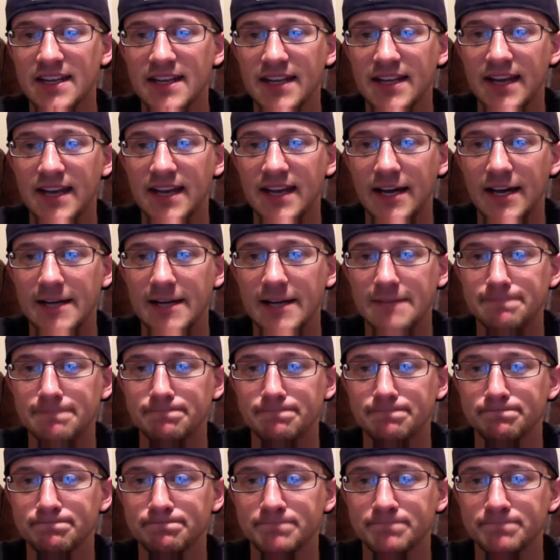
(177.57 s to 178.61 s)

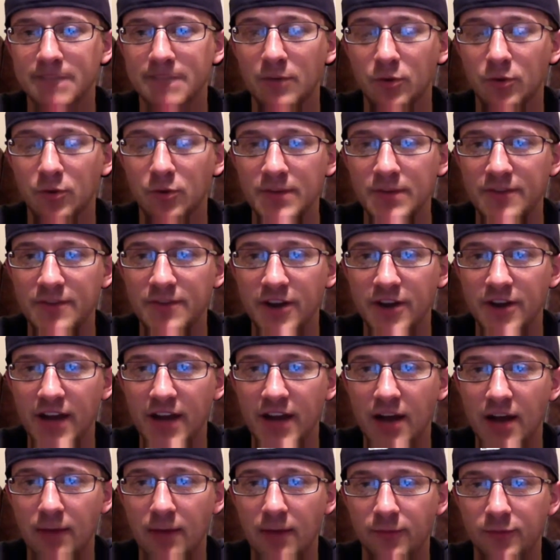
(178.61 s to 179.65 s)
That will be very
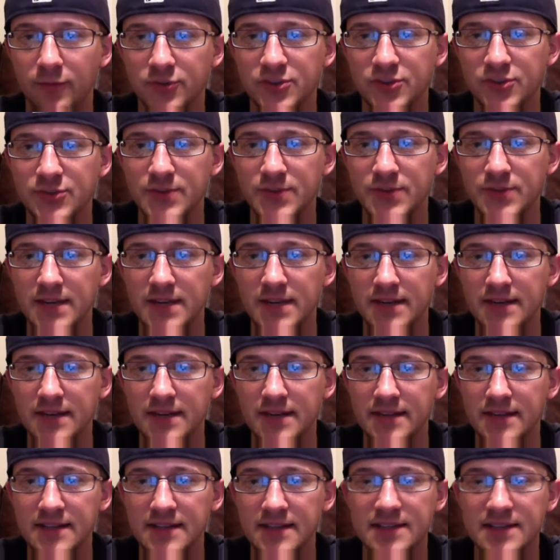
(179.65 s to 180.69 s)
helpful to me,
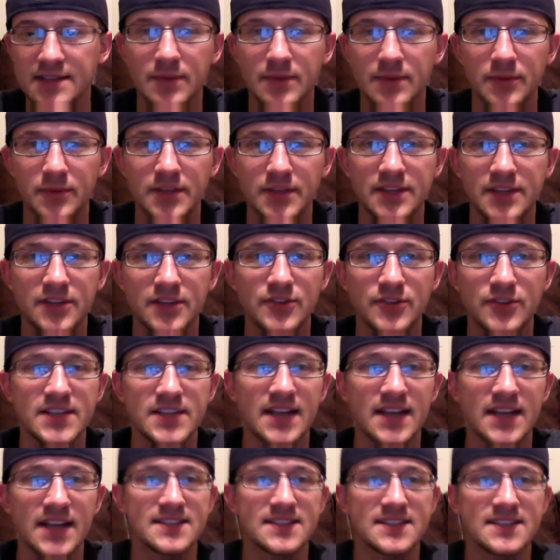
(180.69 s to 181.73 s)
be able to get those
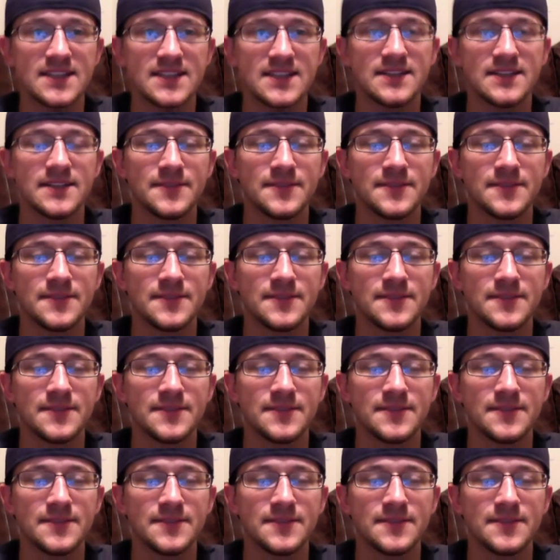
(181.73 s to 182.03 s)
texts in.